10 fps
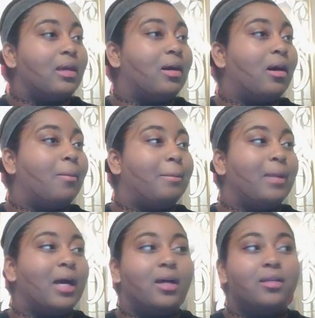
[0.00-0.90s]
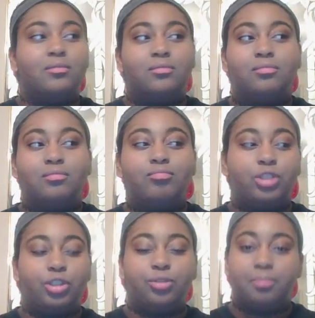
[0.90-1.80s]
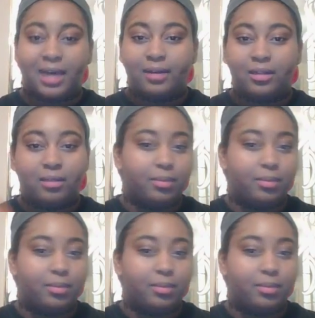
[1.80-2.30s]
not too badly,